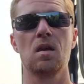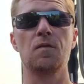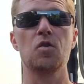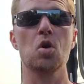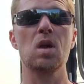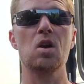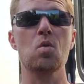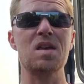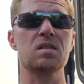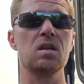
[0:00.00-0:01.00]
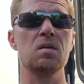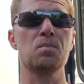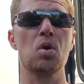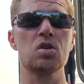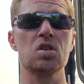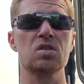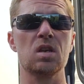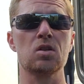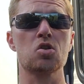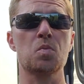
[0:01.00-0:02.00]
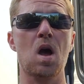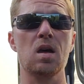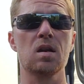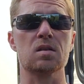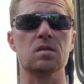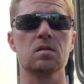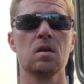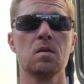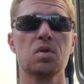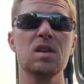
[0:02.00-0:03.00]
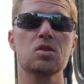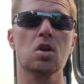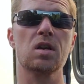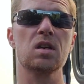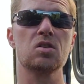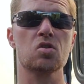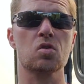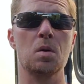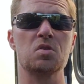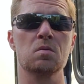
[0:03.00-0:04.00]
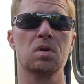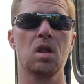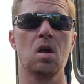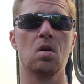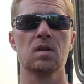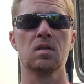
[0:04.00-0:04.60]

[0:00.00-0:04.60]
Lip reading: If you're interested in purchasing those products, please look in the description below.